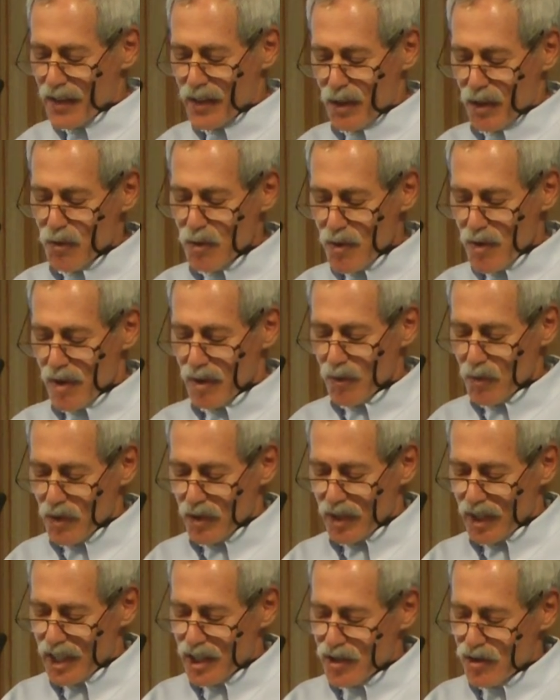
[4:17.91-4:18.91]
The
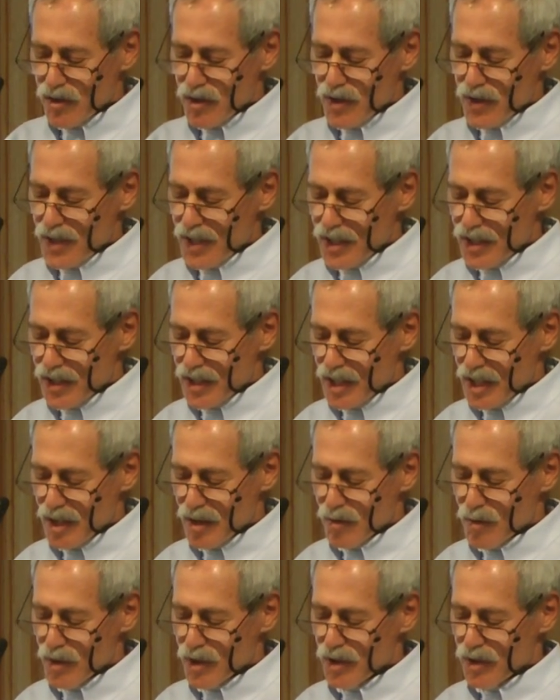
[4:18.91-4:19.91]
lecturer this
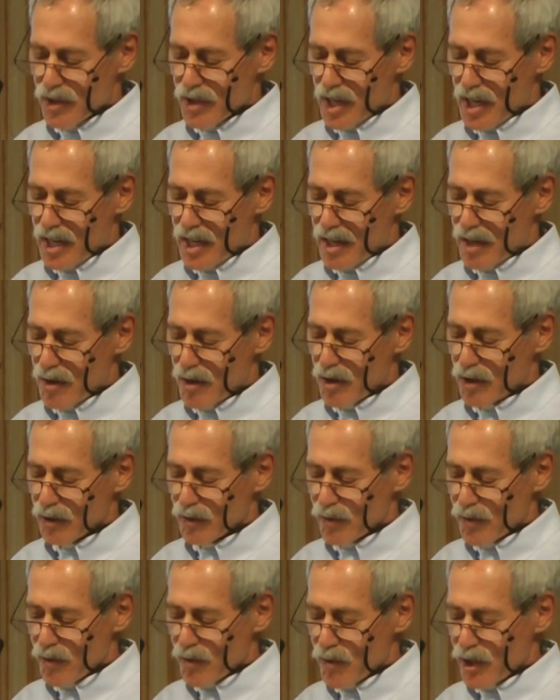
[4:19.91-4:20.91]
year was
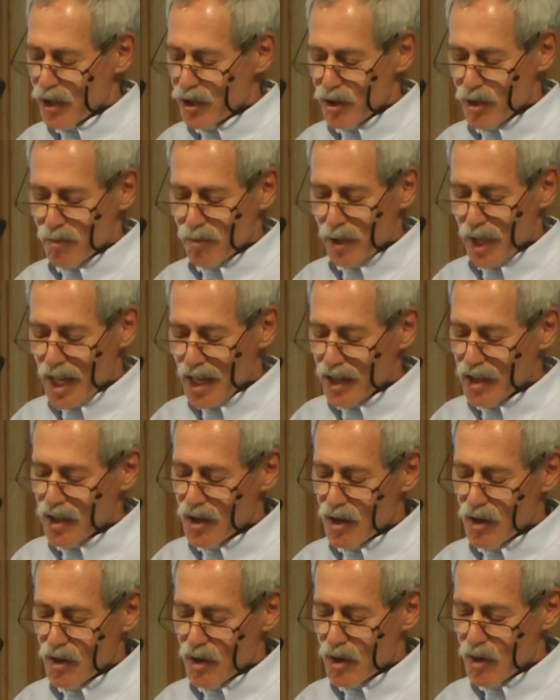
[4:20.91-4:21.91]
Richard
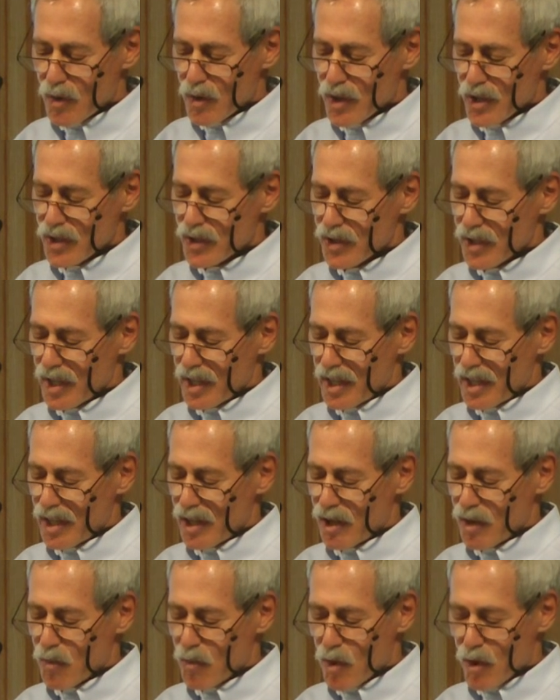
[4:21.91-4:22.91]
Blanco, who was
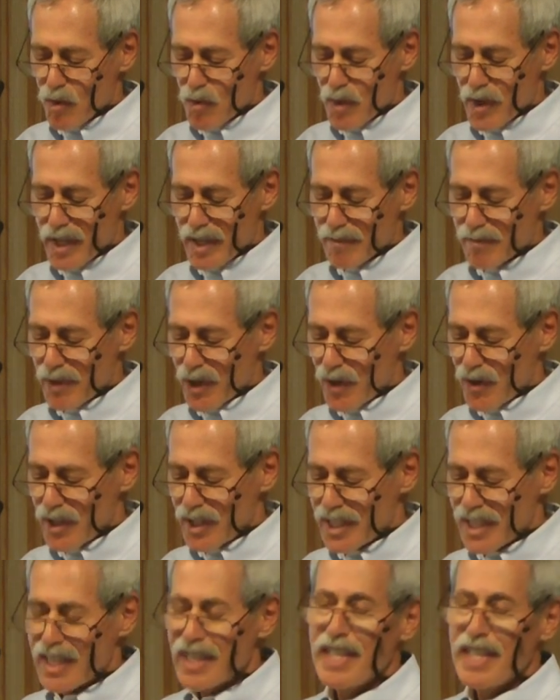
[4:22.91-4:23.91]
an award-winning poet.